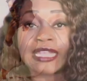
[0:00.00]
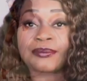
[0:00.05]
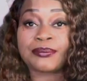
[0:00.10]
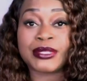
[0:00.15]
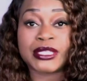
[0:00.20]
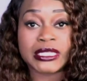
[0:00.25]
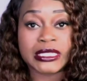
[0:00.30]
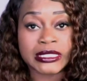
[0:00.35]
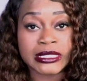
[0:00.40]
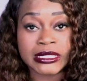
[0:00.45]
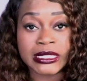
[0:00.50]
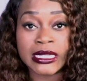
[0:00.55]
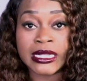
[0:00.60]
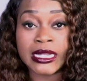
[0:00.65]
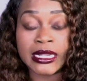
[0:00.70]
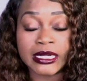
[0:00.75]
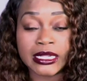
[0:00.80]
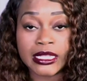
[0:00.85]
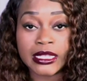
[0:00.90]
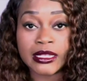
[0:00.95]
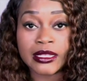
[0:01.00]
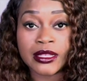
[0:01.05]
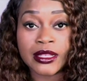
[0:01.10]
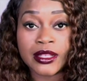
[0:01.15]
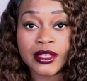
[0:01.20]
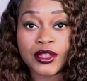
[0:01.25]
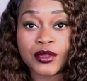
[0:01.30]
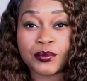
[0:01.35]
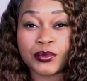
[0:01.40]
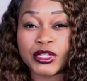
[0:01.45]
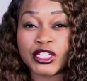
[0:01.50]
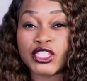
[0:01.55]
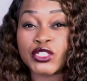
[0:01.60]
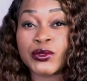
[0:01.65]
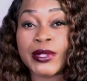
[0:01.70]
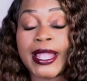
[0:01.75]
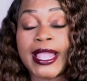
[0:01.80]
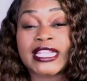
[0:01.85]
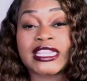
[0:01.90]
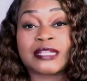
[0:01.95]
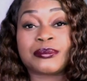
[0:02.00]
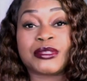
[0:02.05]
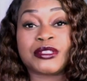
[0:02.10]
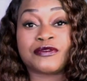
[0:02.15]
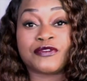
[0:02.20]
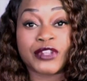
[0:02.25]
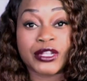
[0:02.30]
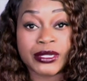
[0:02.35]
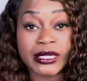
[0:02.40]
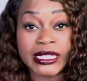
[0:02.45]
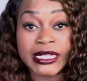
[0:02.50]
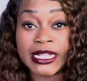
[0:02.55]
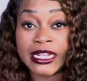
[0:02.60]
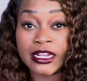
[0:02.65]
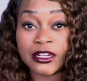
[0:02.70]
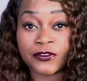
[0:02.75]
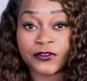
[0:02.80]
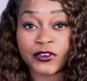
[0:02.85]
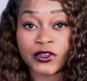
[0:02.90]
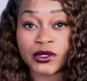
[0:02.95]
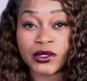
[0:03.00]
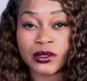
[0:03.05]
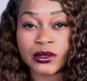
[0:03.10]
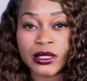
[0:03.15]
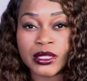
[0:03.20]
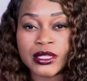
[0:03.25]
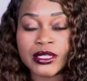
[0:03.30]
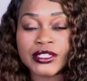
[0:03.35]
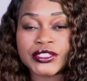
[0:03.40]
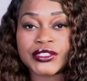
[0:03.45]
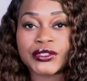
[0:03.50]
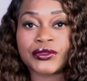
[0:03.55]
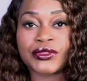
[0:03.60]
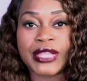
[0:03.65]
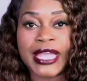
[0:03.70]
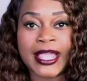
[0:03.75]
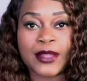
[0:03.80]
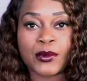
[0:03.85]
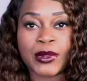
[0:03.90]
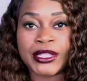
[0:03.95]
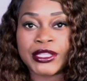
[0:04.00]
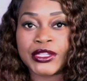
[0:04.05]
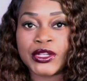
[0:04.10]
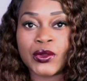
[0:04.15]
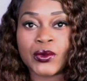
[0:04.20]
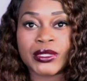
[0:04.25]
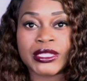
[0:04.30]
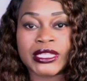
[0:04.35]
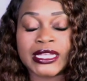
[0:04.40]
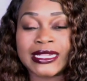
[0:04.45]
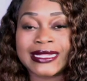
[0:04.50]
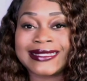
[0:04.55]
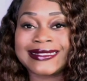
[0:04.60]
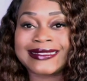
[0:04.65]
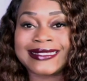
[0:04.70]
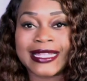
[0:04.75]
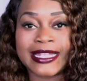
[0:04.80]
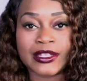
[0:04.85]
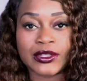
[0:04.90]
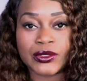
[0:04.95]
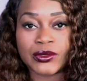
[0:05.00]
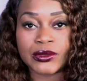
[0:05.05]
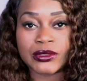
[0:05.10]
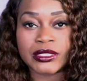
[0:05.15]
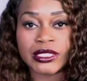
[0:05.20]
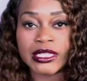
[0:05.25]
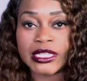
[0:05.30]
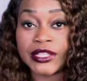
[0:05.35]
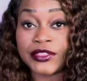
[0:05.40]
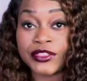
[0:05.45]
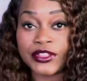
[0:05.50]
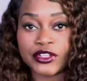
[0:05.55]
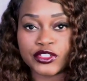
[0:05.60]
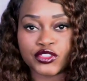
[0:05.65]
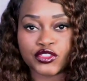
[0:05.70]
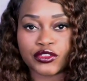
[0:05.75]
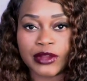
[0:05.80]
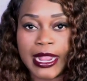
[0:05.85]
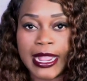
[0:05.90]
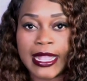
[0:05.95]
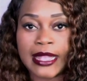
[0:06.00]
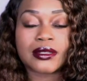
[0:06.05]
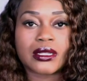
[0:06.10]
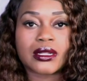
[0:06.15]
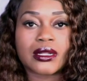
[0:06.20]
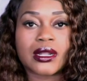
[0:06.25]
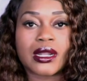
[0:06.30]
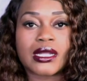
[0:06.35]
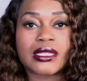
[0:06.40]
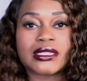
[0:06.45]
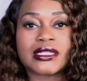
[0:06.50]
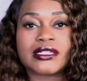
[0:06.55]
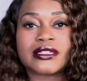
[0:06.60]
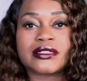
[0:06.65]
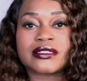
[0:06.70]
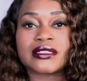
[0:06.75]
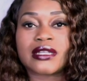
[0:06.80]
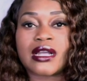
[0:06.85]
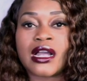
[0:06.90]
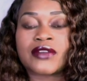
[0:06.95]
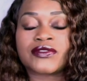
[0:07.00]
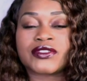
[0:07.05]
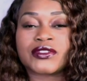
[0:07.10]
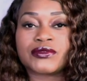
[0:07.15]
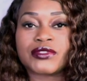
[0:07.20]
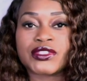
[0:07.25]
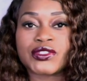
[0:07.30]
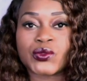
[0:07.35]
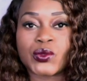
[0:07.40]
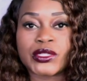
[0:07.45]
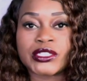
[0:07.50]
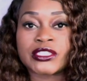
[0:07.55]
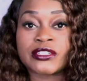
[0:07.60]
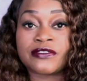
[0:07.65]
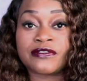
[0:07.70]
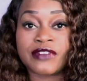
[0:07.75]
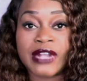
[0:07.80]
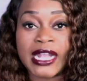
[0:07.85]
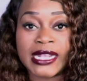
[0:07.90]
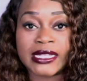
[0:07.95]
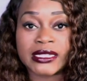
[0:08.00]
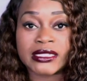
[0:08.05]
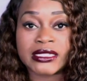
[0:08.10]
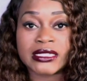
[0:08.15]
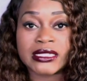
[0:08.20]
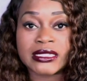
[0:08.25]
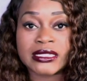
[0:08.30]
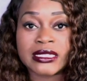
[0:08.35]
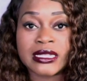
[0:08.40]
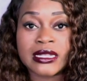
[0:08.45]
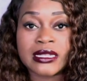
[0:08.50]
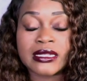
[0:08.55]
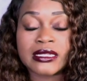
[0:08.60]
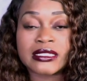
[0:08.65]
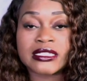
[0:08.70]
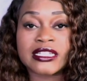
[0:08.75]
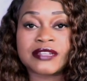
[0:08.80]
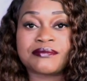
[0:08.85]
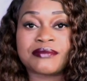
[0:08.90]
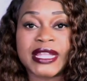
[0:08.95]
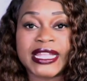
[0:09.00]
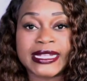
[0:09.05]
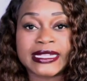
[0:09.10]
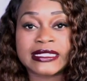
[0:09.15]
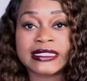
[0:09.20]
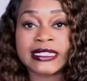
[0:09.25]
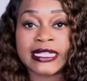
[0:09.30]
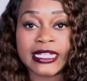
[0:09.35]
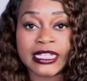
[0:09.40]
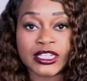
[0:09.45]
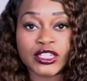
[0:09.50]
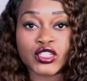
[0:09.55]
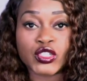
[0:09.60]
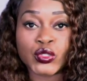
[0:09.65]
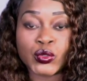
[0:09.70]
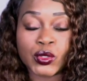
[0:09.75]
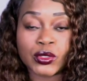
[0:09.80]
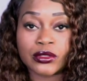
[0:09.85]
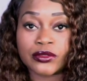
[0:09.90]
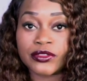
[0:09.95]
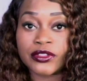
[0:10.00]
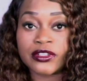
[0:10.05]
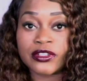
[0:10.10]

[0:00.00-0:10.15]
bees to honey. But you have to be very careful so that way you don't get entangled in their trap. Cult leaders often resort to violence to maintain control of their